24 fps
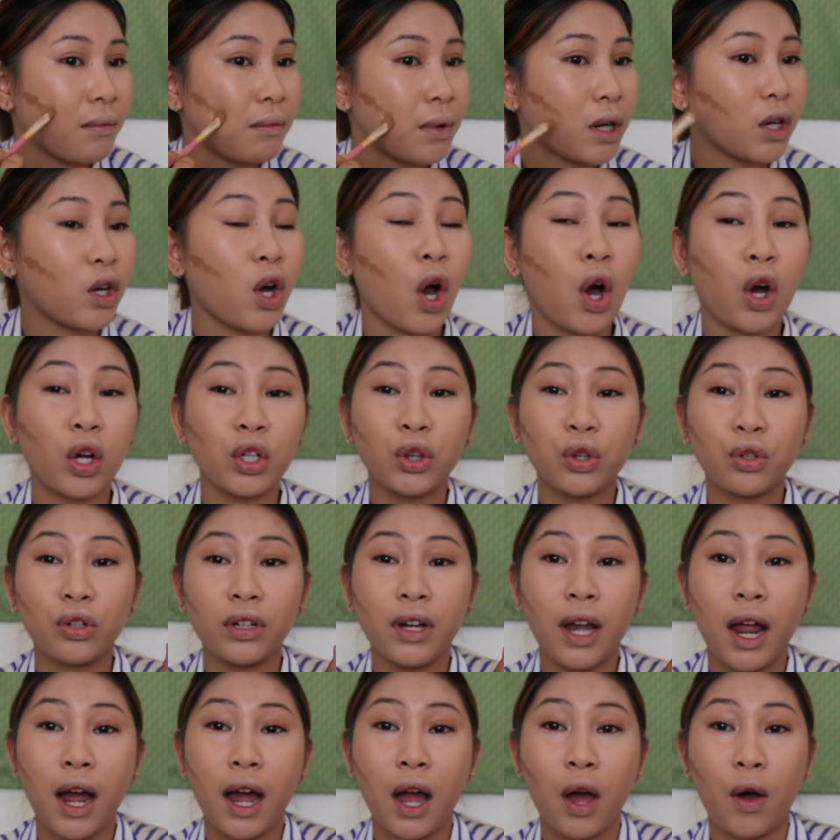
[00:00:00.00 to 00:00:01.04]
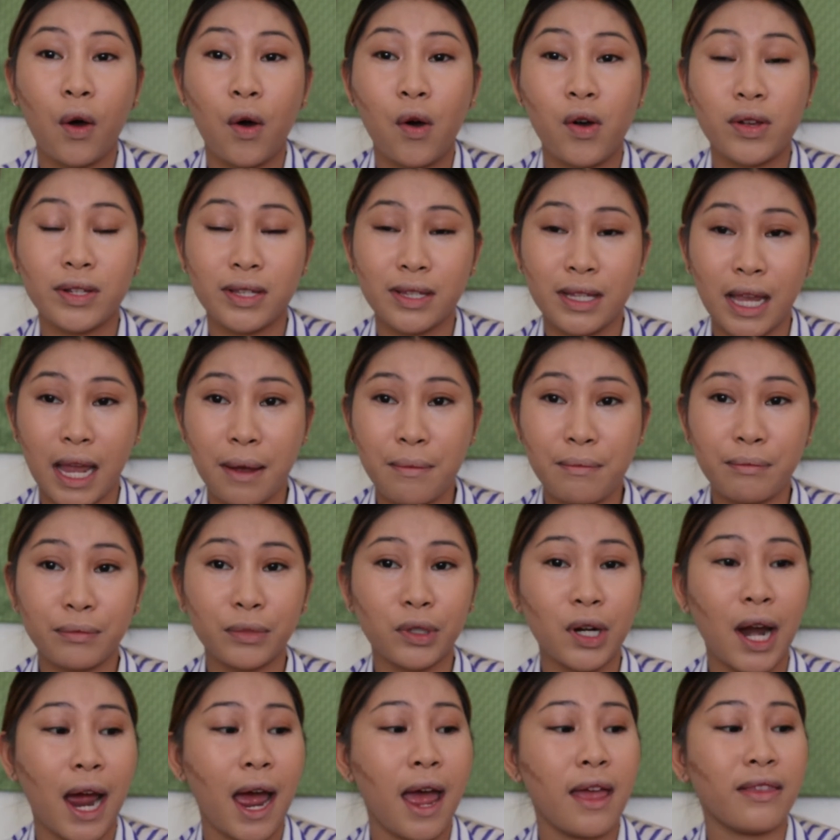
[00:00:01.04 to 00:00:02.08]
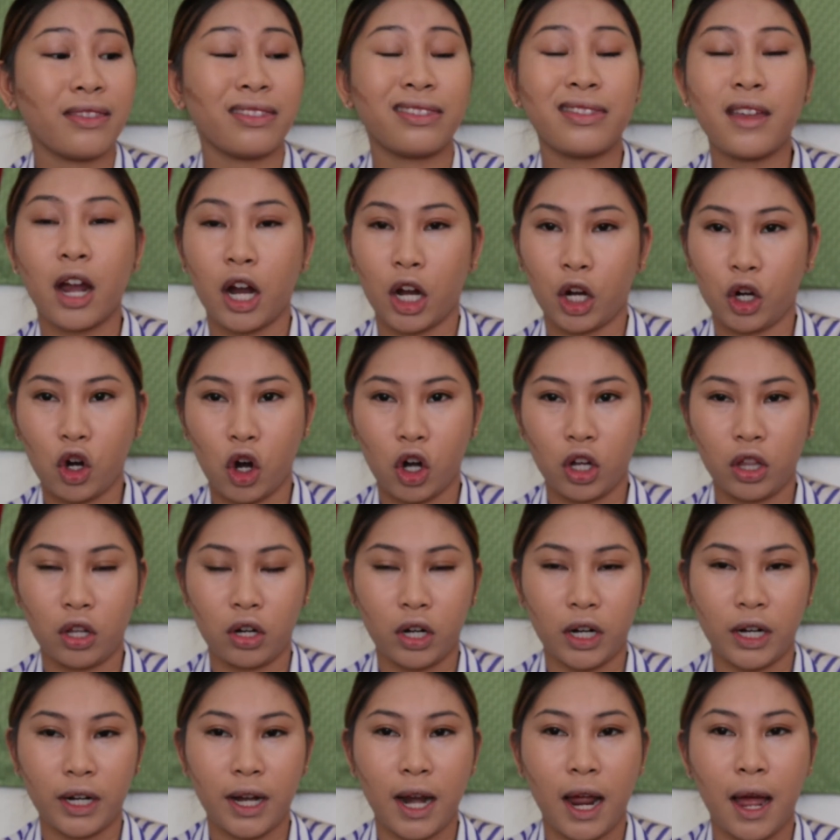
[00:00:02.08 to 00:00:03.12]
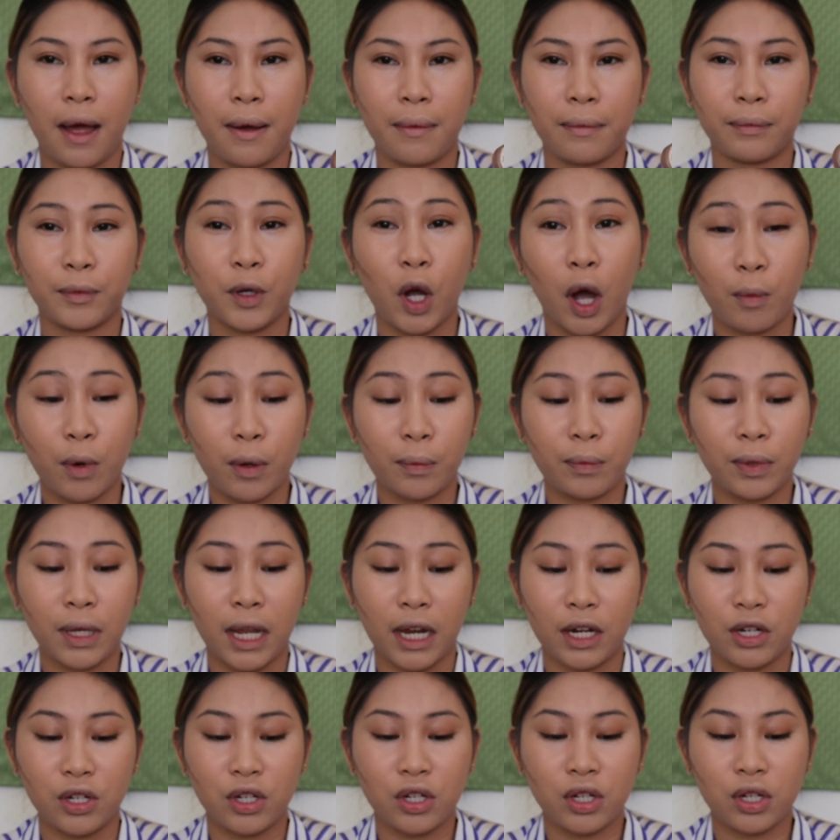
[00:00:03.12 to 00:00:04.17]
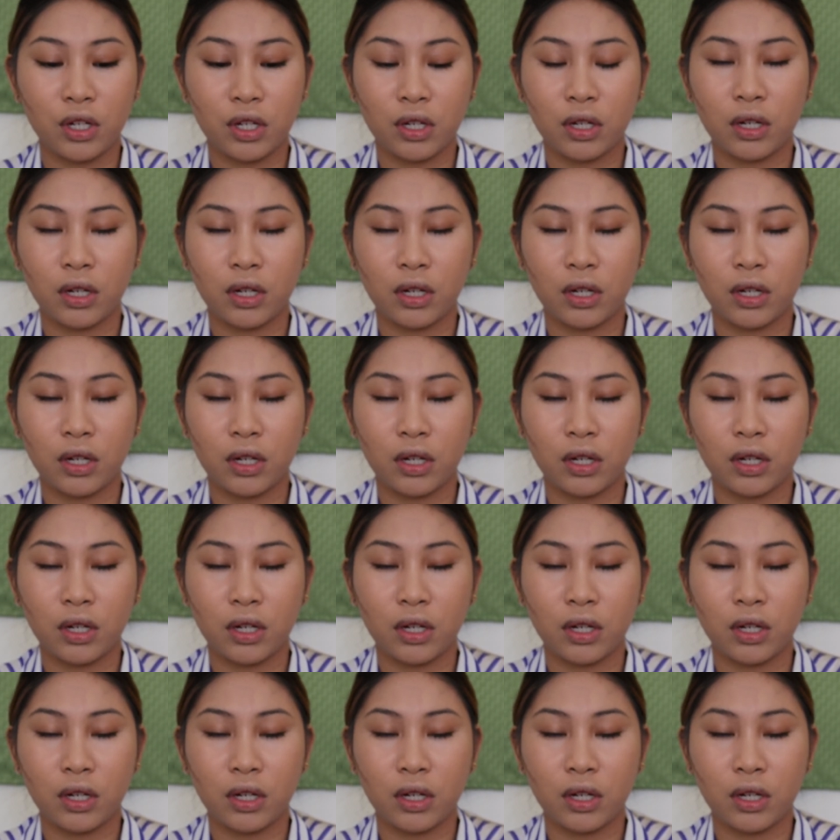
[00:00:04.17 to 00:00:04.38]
Magko-contour lang ako, same brand, dark color na camouflage.